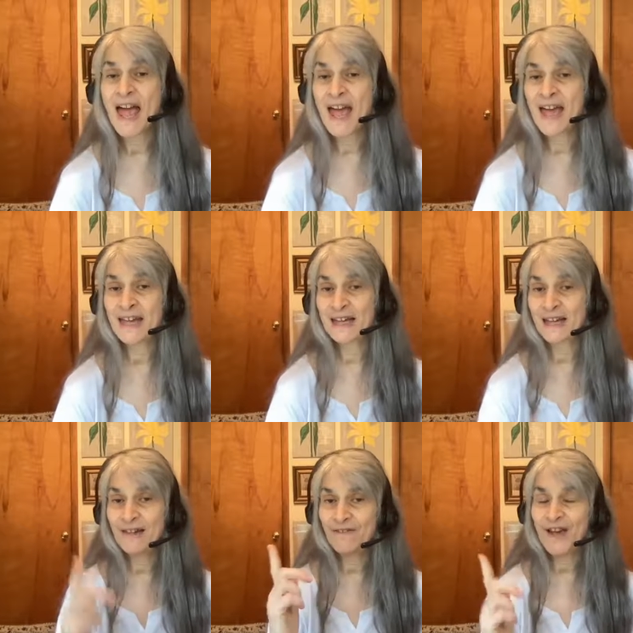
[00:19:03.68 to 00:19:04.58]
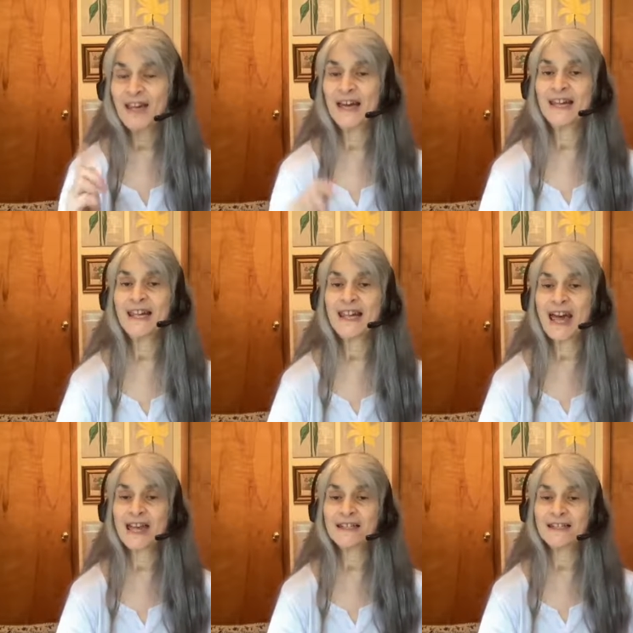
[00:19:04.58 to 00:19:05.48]
And if I got a
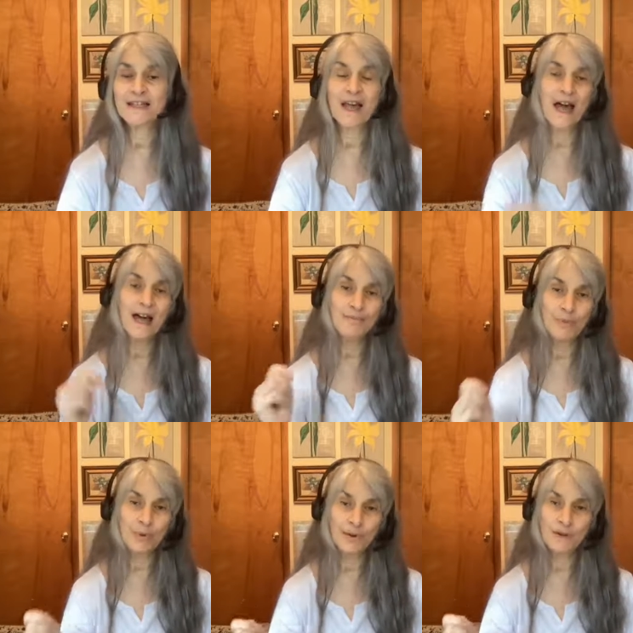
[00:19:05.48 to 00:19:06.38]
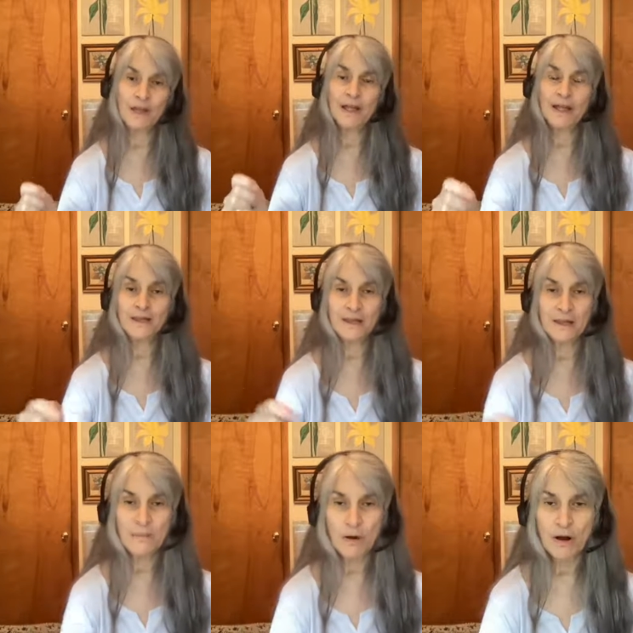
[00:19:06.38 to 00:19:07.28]
yes, I'd pull into
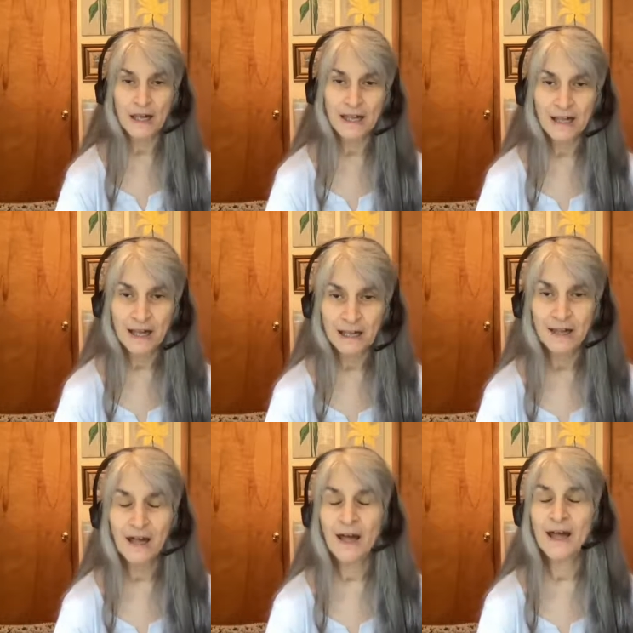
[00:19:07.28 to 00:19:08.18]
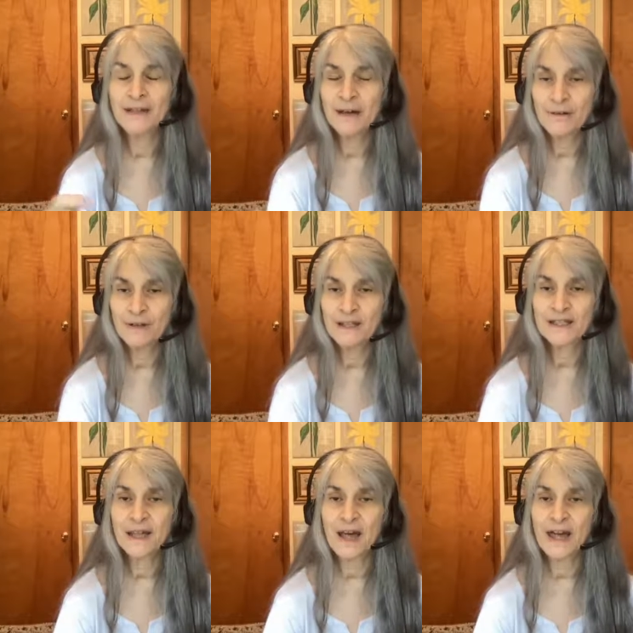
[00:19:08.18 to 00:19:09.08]
the parking lot, I'd go
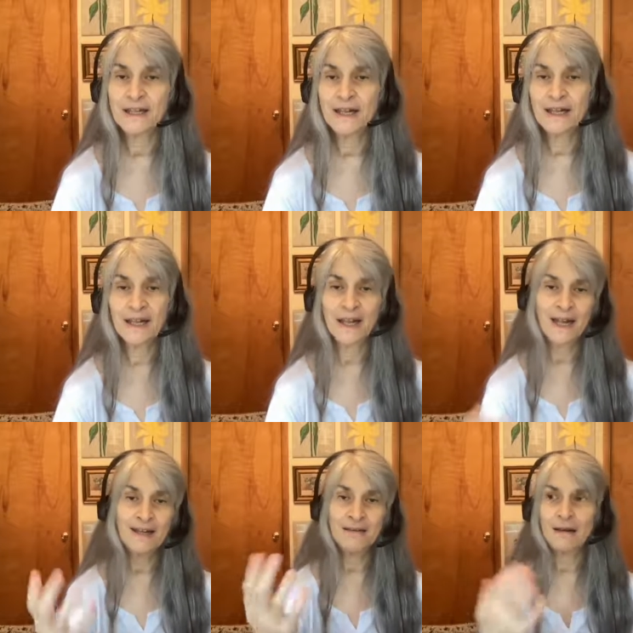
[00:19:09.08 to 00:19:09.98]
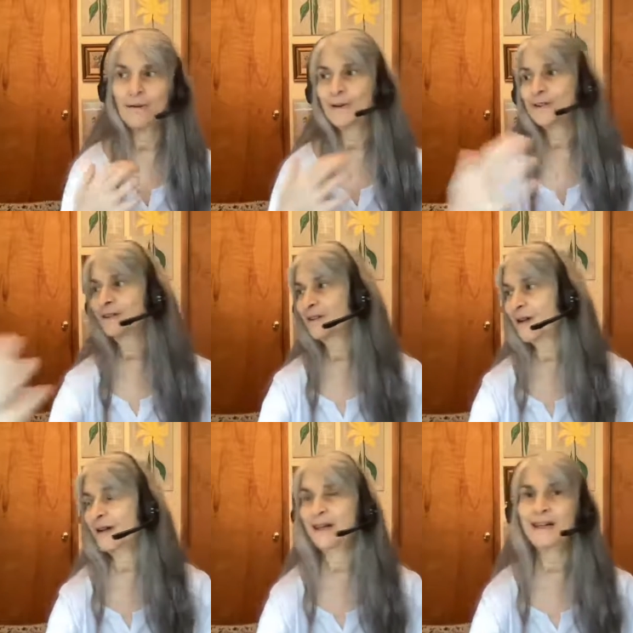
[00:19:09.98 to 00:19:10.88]
inside, and I wasn't
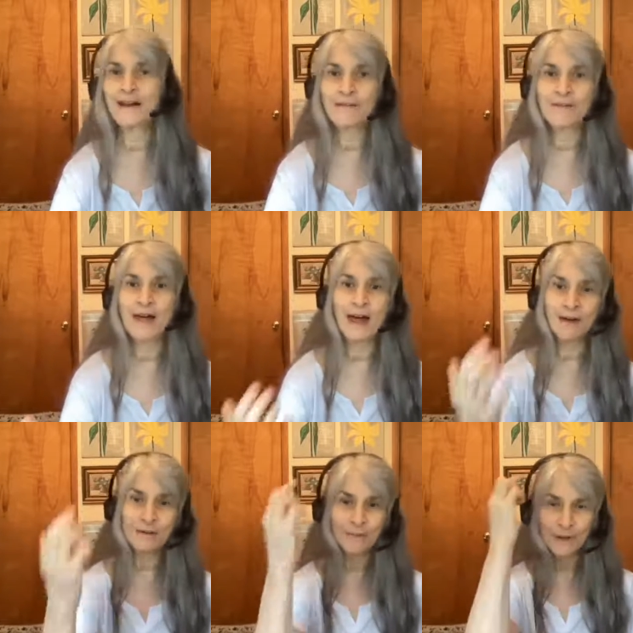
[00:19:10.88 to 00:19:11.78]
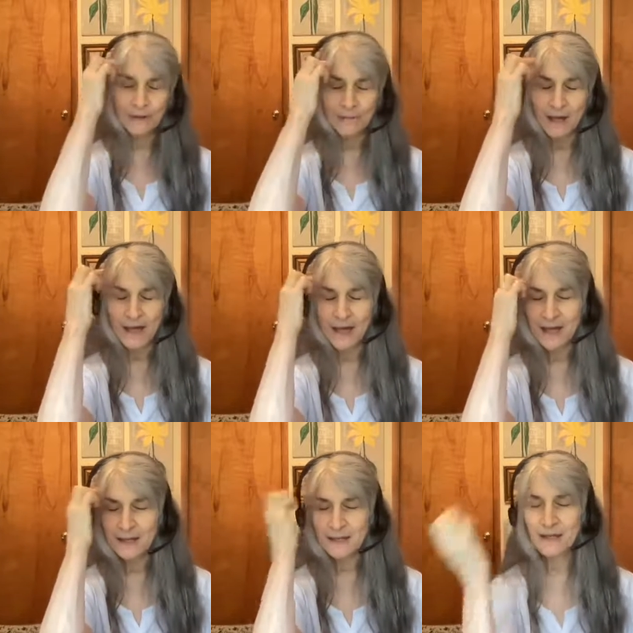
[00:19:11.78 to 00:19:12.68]
talking out loud, but in my
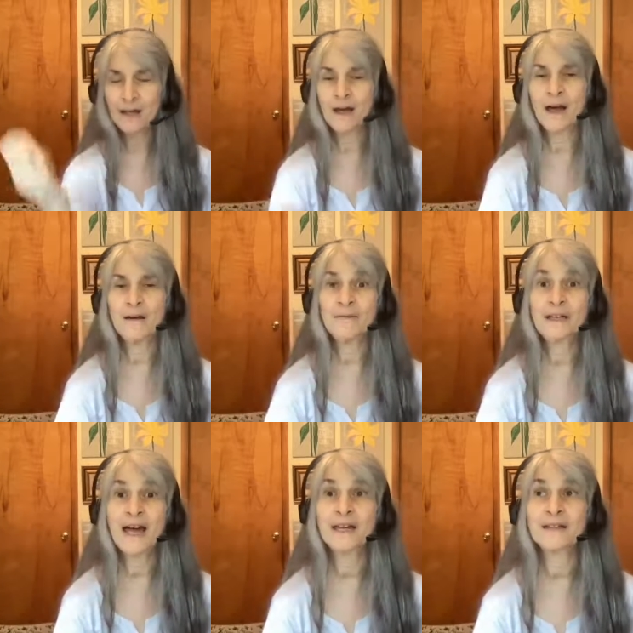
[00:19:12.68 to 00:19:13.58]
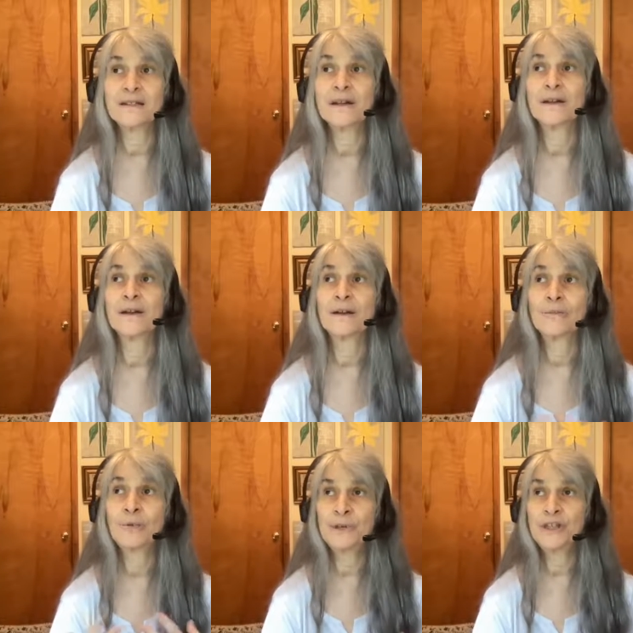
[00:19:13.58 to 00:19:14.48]
head, I would ask,
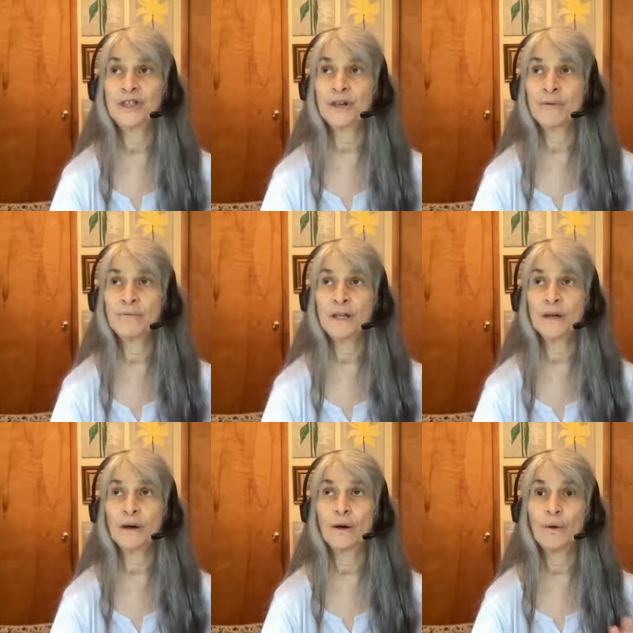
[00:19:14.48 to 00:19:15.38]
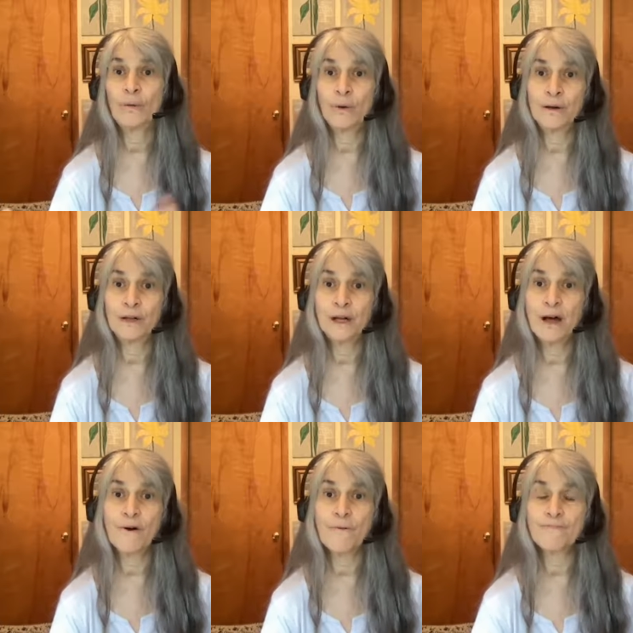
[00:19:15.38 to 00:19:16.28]
please show me where to
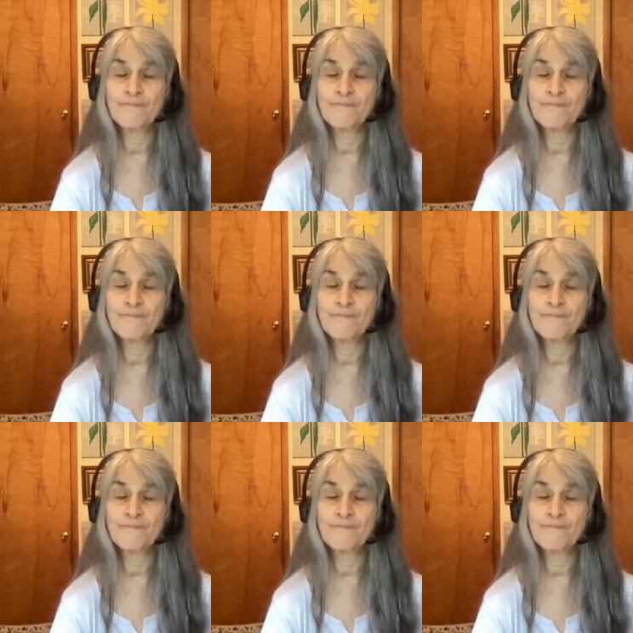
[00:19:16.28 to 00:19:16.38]
go.